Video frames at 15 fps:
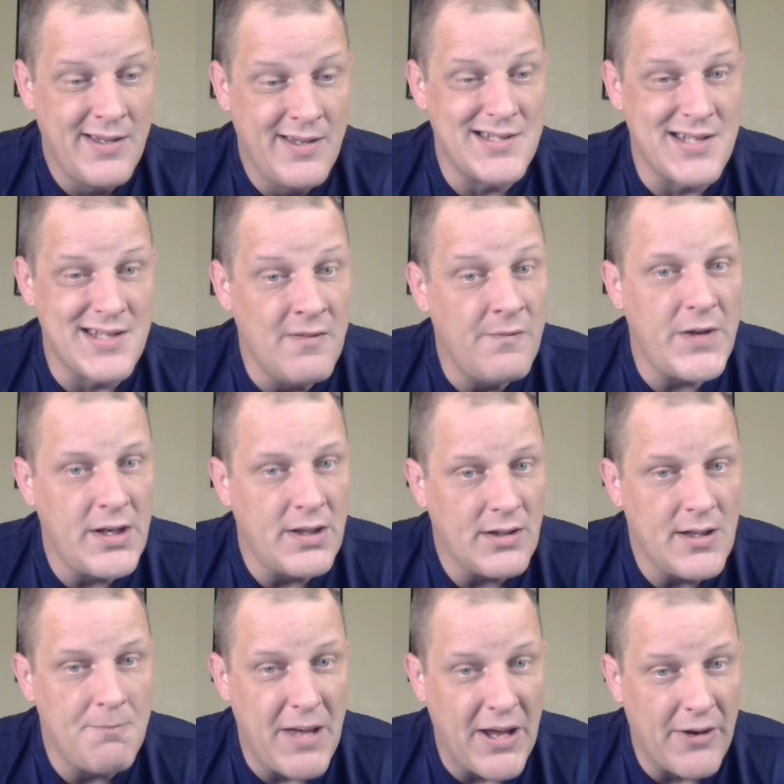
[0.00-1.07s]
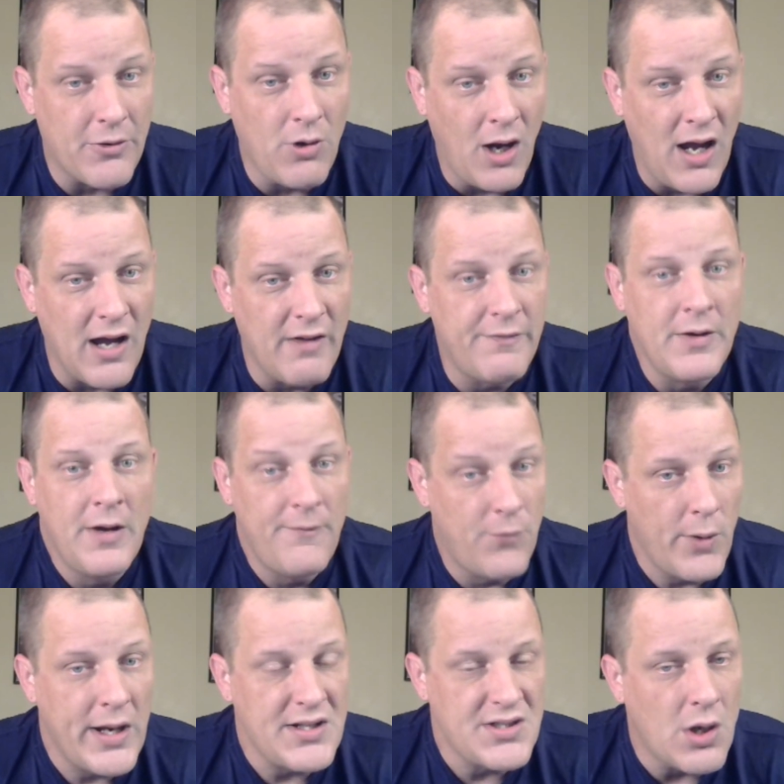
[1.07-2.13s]
is infinitely better off
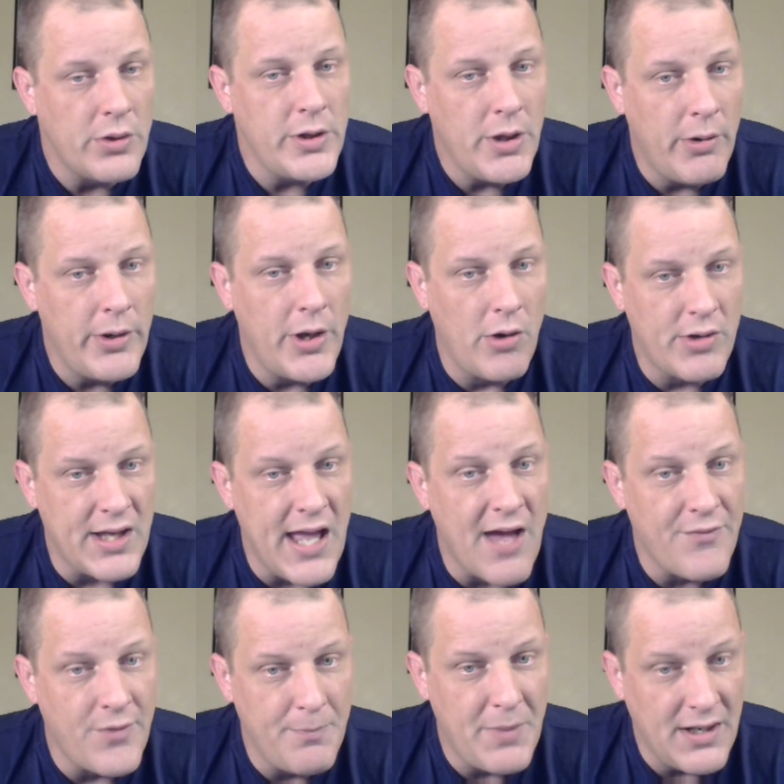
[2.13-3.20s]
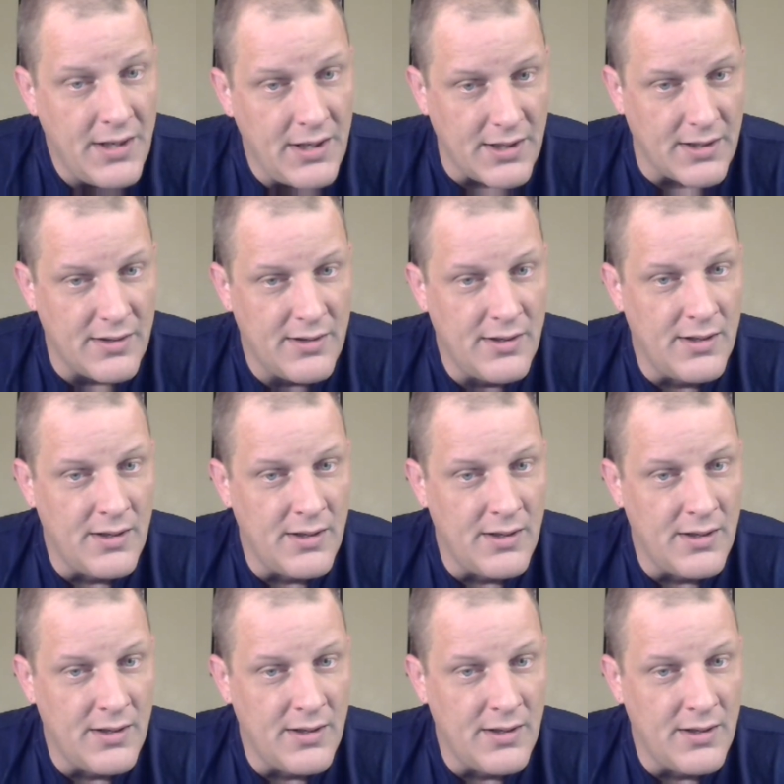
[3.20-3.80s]
for Antonio Inoki having been in it.